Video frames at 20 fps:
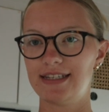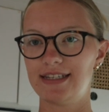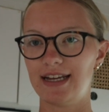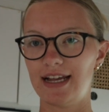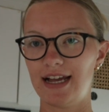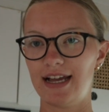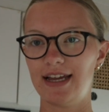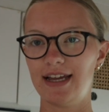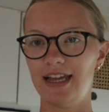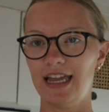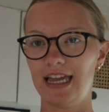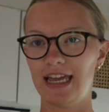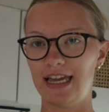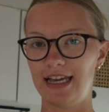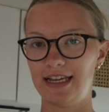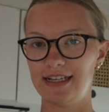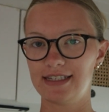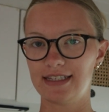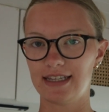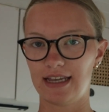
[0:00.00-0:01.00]
Today
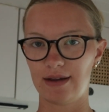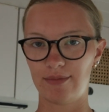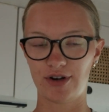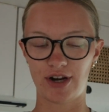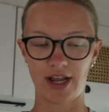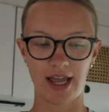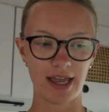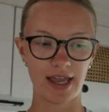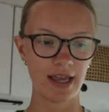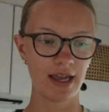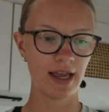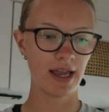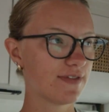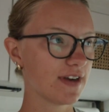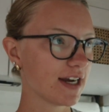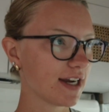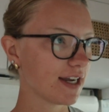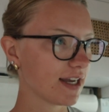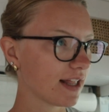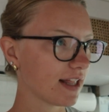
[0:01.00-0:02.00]
is Labor Day. It's
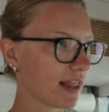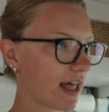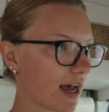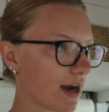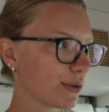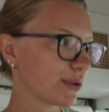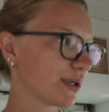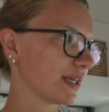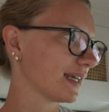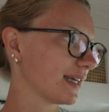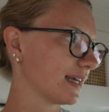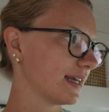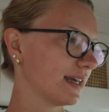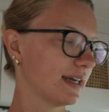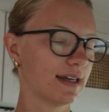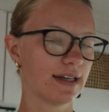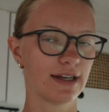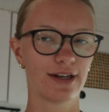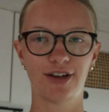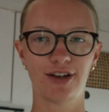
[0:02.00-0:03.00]
very cloudy
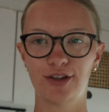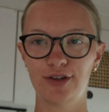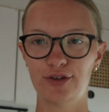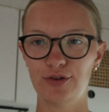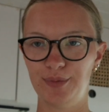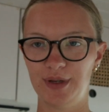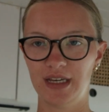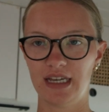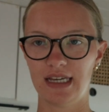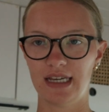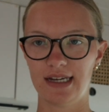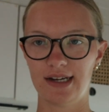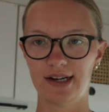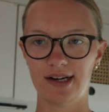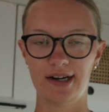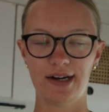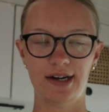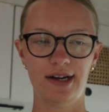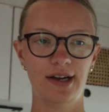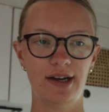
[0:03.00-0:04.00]
and gloomy
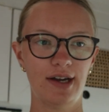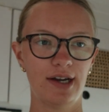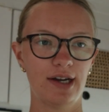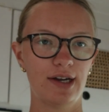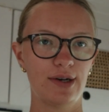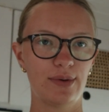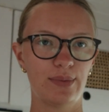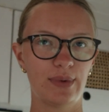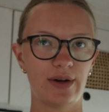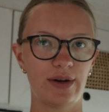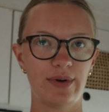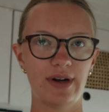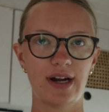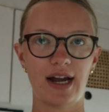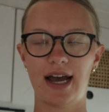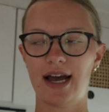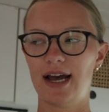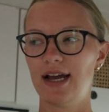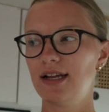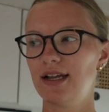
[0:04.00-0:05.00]
here where we're
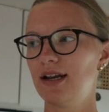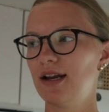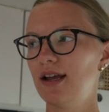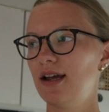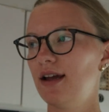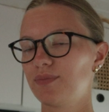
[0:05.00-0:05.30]
at.